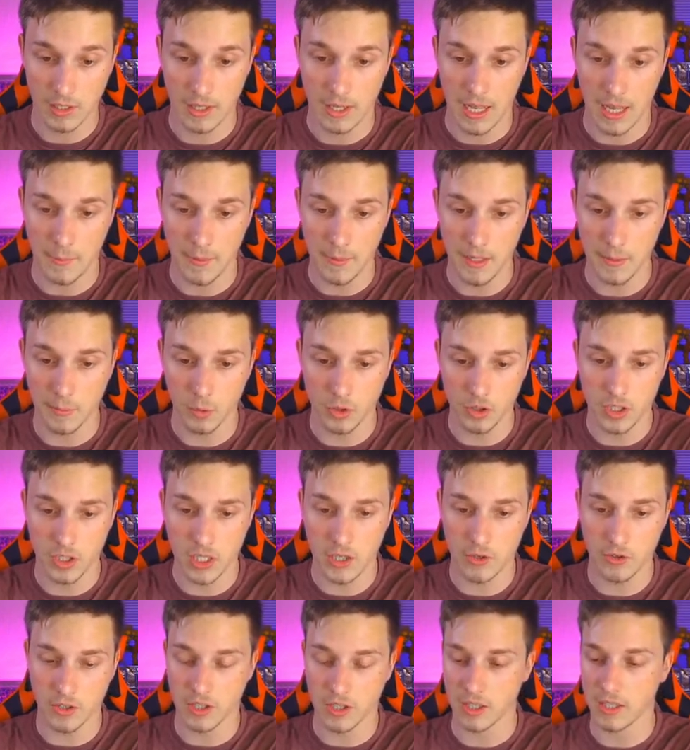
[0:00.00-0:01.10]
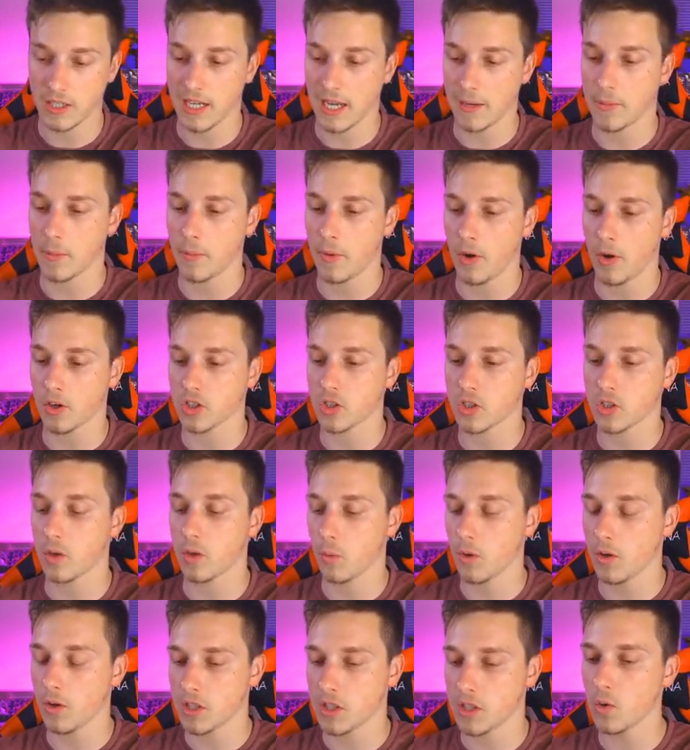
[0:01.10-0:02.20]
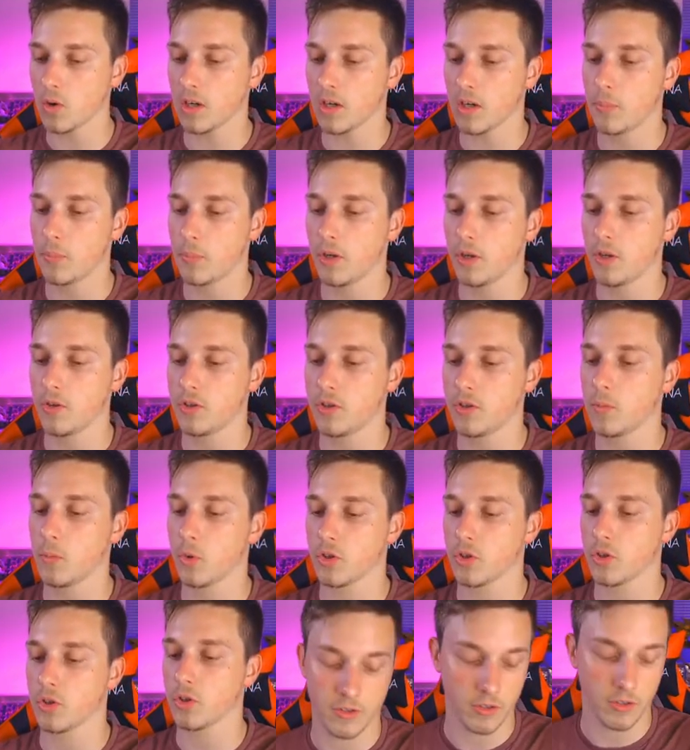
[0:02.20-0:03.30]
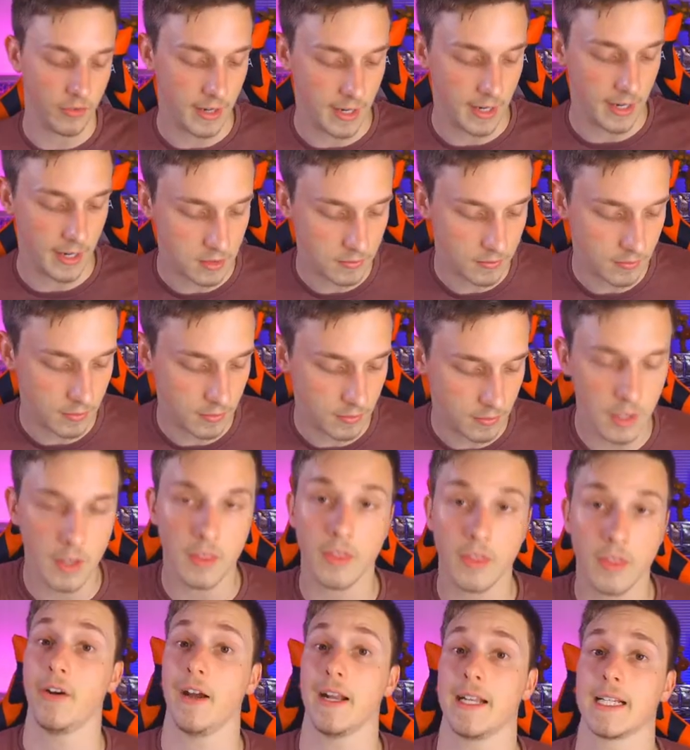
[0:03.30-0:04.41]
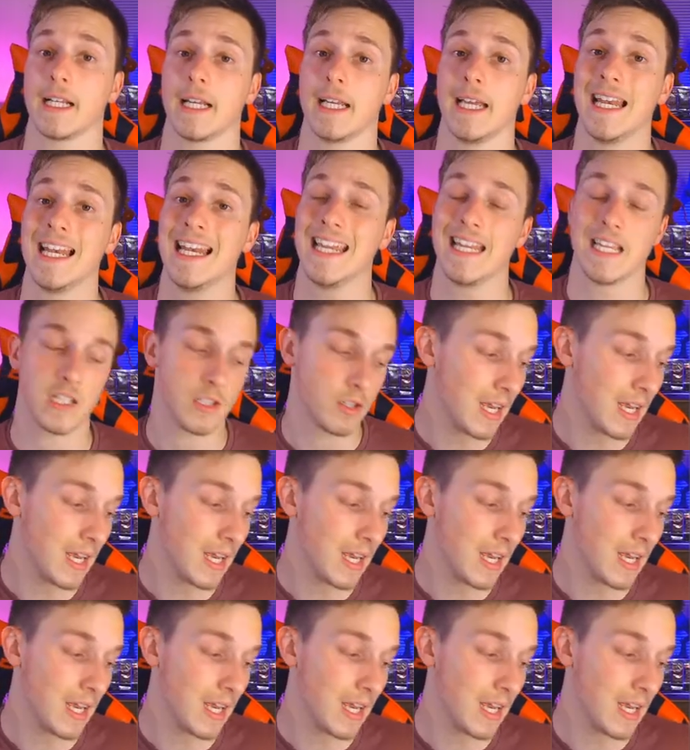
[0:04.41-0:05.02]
How many more secrets can you get per box? So we're still going to pull you two more secret rares, theoretically at least.